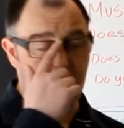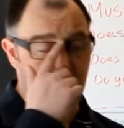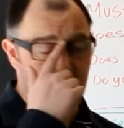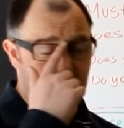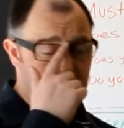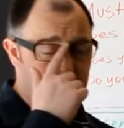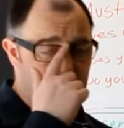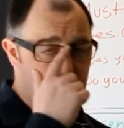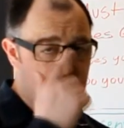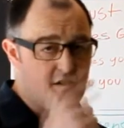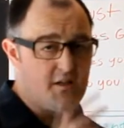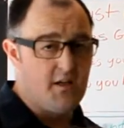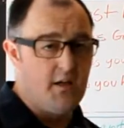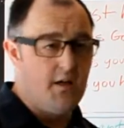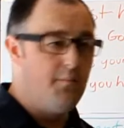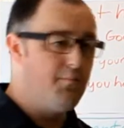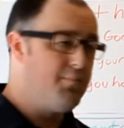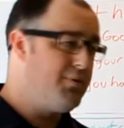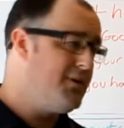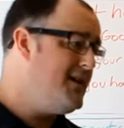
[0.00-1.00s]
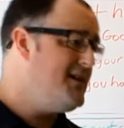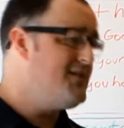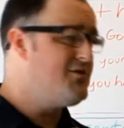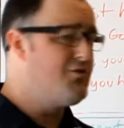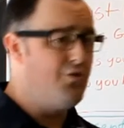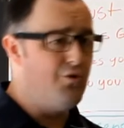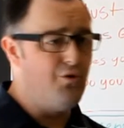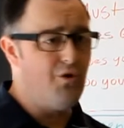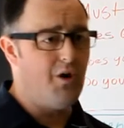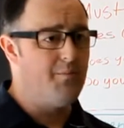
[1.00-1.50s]
for instance, please
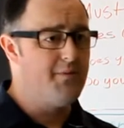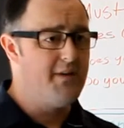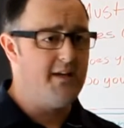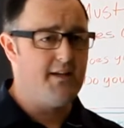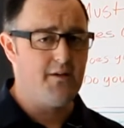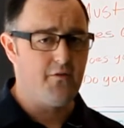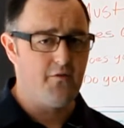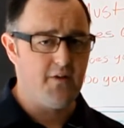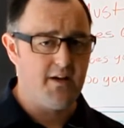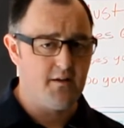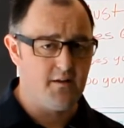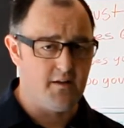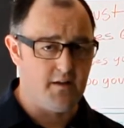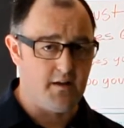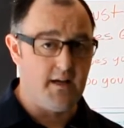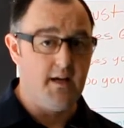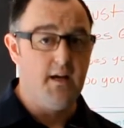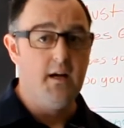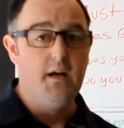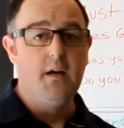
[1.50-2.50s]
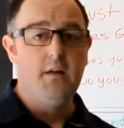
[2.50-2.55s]
do update it regularly.